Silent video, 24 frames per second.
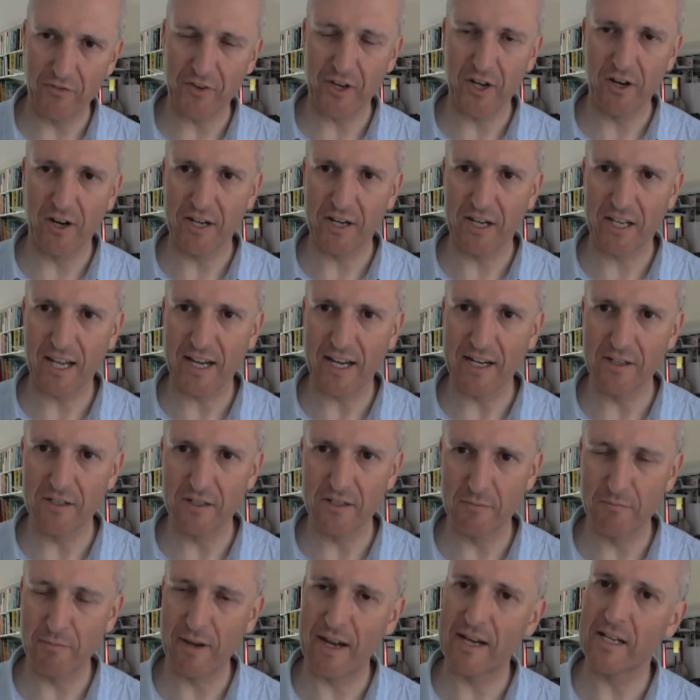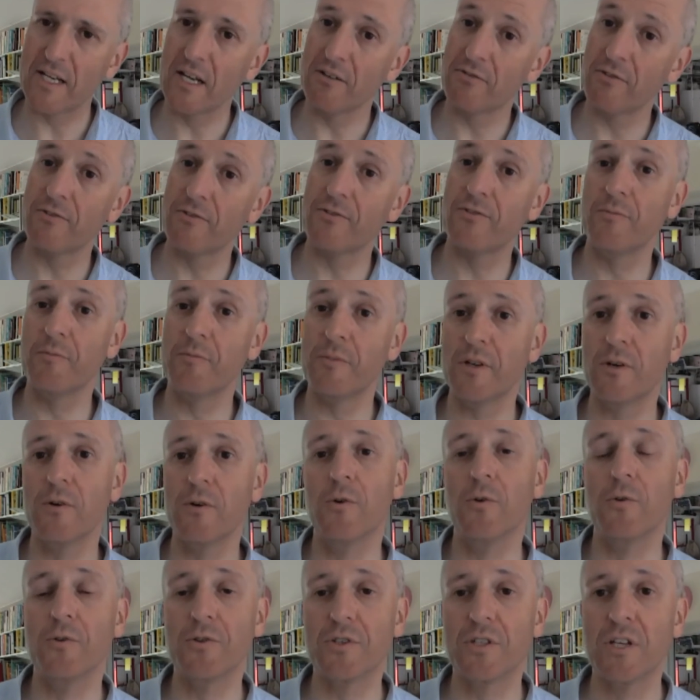of the United Kingdom may differ from
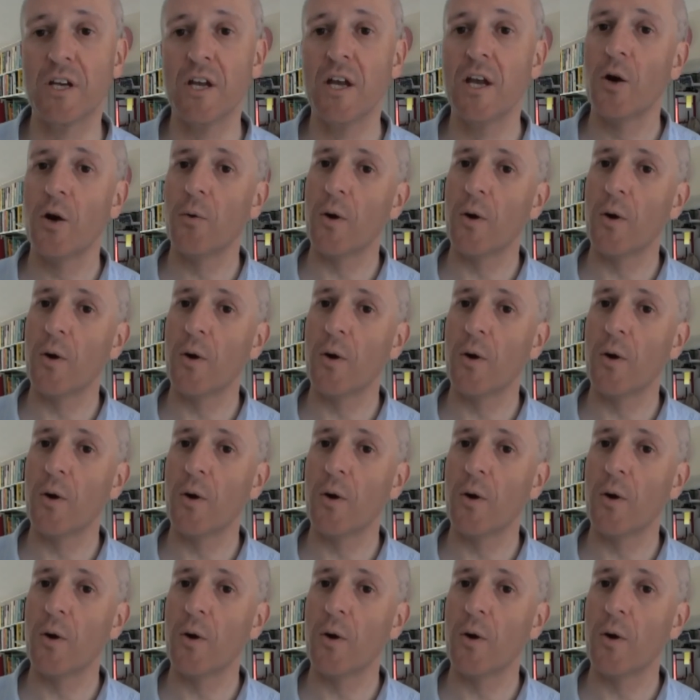yours.